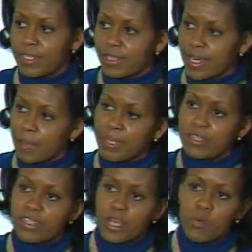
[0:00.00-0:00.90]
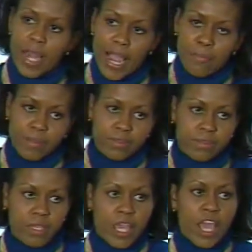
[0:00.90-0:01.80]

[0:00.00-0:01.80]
He said, let me see what happens